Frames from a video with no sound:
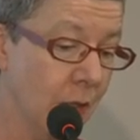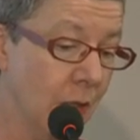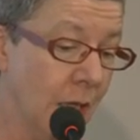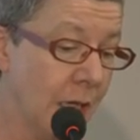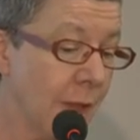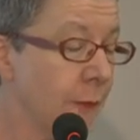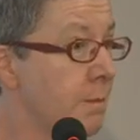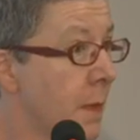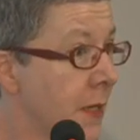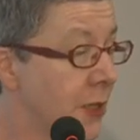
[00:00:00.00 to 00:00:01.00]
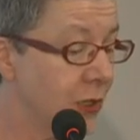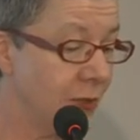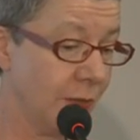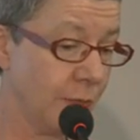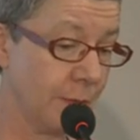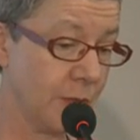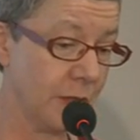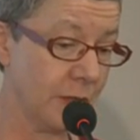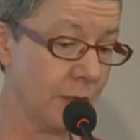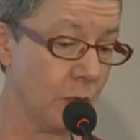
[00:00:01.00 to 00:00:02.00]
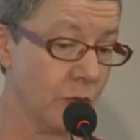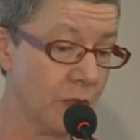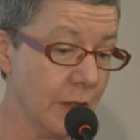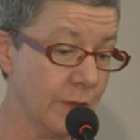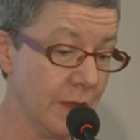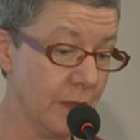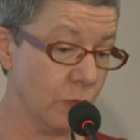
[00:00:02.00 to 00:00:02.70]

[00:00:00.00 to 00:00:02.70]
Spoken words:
Another major disruption or